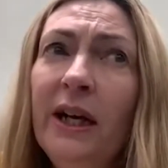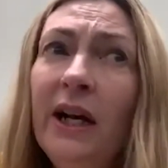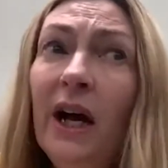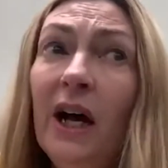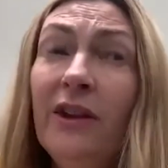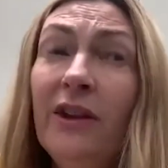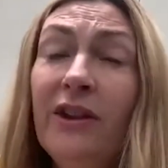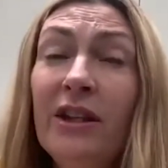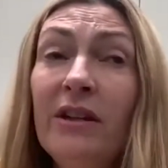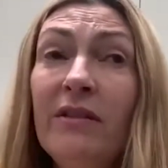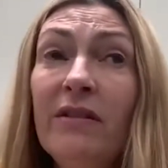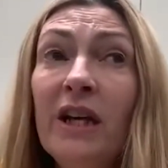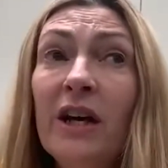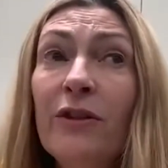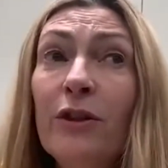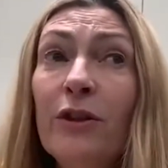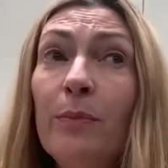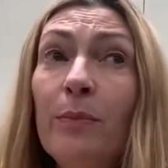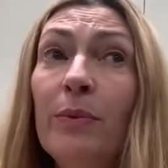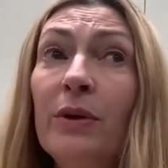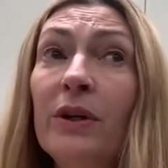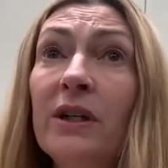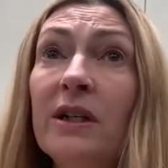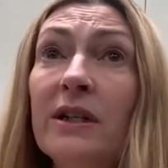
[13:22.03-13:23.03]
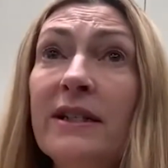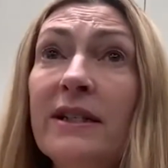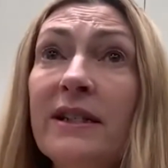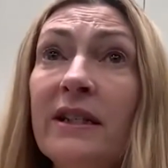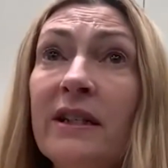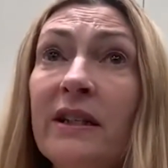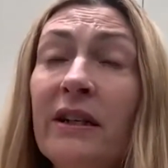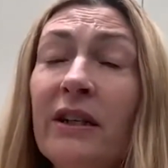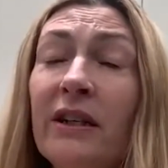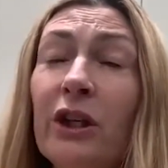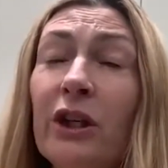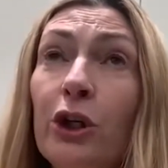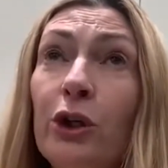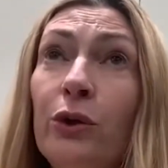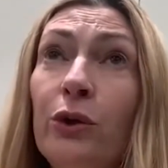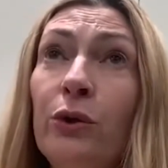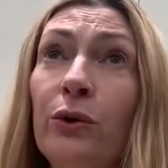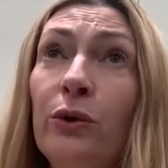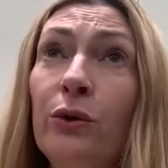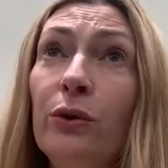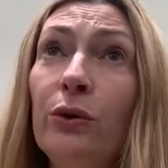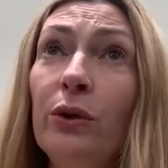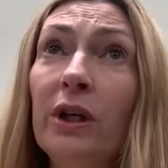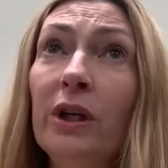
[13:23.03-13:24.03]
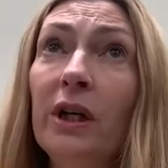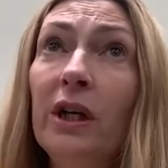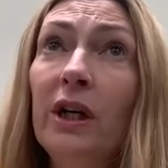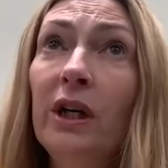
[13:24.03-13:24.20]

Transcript: I think the other person who